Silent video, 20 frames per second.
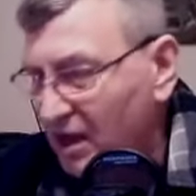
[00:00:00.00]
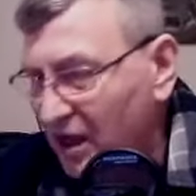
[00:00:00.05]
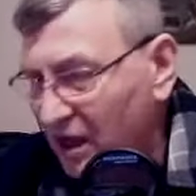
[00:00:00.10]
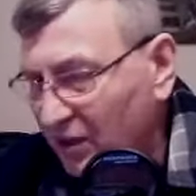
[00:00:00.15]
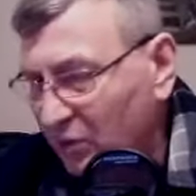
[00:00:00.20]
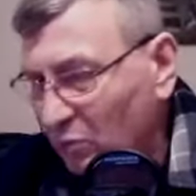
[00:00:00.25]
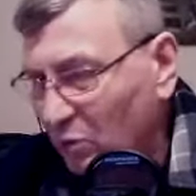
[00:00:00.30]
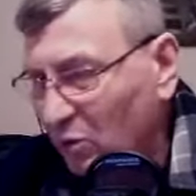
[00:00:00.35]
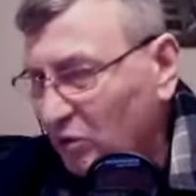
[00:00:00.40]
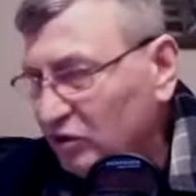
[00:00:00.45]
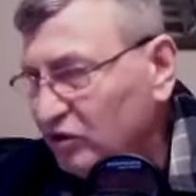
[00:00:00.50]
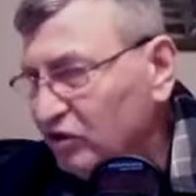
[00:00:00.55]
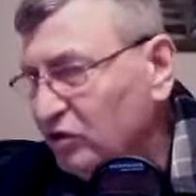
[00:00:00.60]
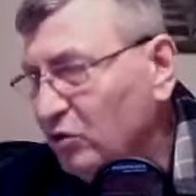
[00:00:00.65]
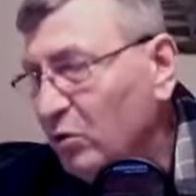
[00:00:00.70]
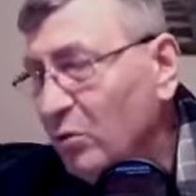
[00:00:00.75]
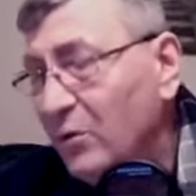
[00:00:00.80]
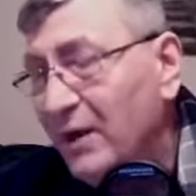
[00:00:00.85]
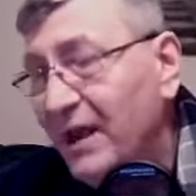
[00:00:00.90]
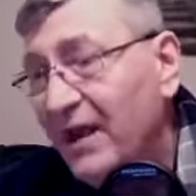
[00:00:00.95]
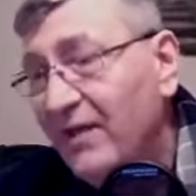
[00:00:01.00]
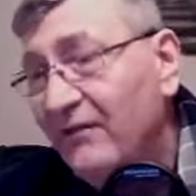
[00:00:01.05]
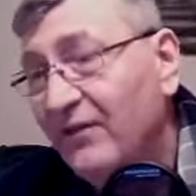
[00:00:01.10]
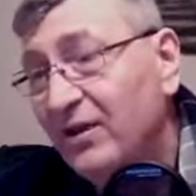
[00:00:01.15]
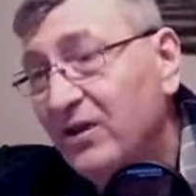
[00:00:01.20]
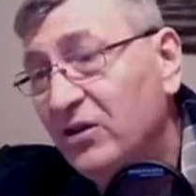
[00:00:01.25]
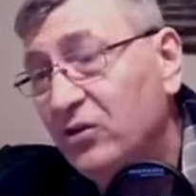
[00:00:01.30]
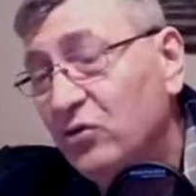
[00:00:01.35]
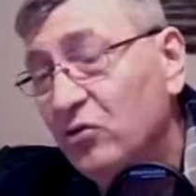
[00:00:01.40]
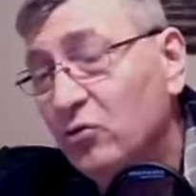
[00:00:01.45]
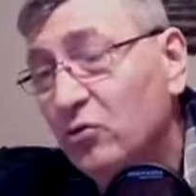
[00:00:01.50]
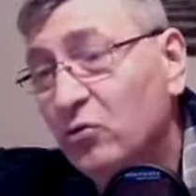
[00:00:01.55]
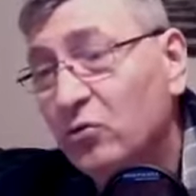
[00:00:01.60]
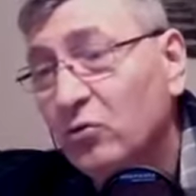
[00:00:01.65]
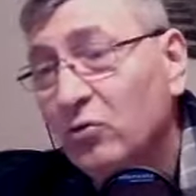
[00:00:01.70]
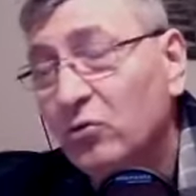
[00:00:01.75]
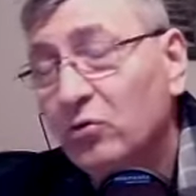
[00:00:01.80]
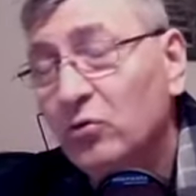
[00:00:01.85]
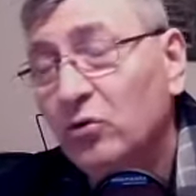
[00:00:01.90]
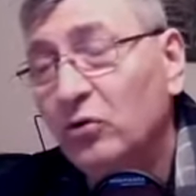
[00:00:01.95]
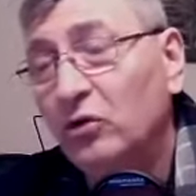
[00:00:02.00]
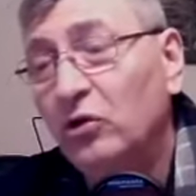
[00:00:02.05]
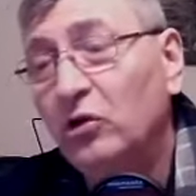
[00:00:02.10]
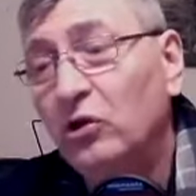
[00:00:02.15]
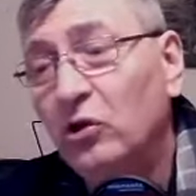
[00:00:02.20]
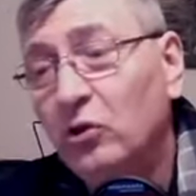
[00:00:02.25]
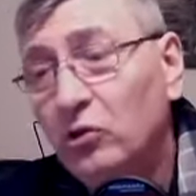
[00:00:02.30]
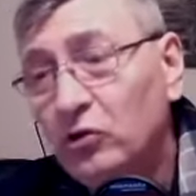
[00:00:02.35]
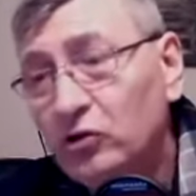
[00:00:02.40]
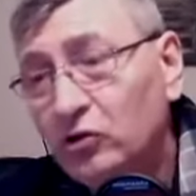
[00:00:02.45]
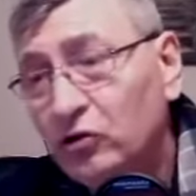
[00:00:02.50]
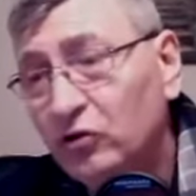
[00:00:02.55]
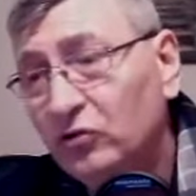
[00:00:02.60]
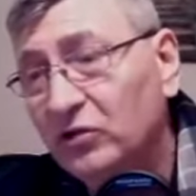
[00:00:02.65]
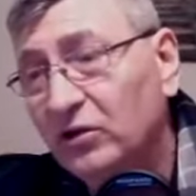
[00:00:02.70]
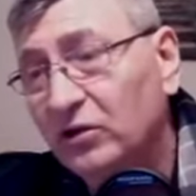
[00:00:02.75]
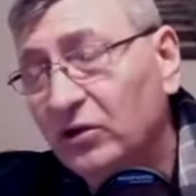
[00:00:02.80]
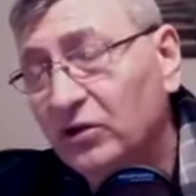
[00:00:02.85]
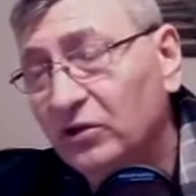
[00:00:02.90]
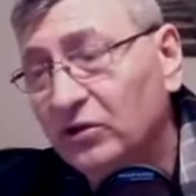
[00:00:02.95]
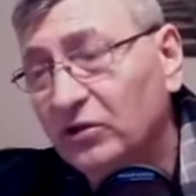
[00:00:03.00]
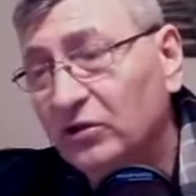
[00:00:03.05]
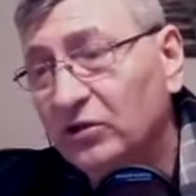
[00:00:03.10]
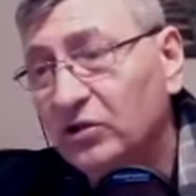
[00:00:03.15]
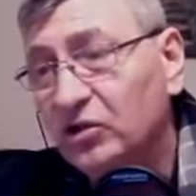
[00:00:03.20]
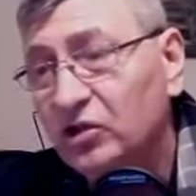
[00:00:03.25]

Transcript: and whatsoever you loose on earth